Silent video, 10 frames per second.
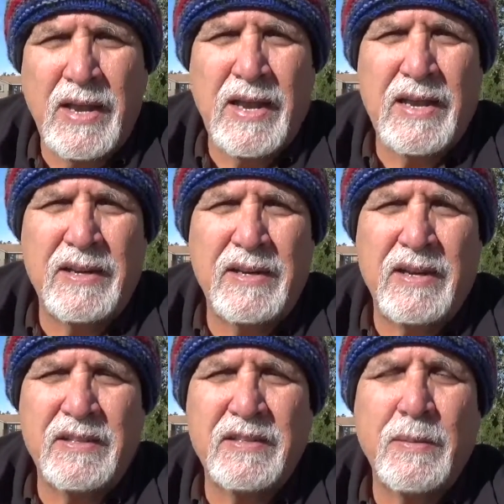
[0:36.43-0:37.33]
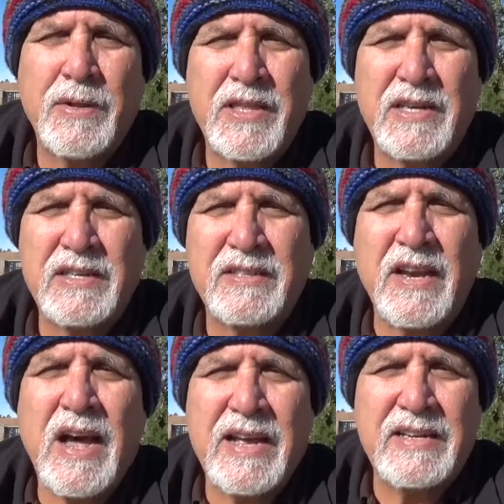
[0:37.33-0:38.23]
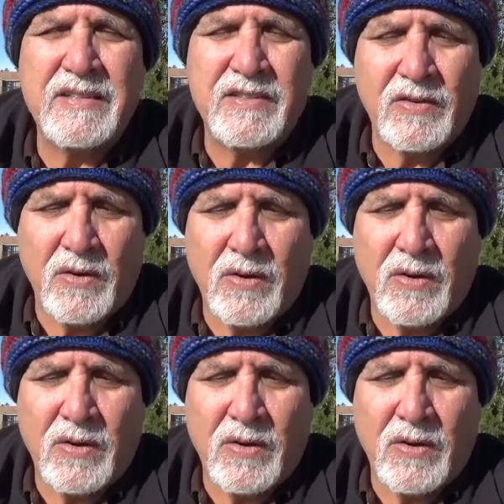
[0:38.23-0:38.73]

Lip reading: and some of the designs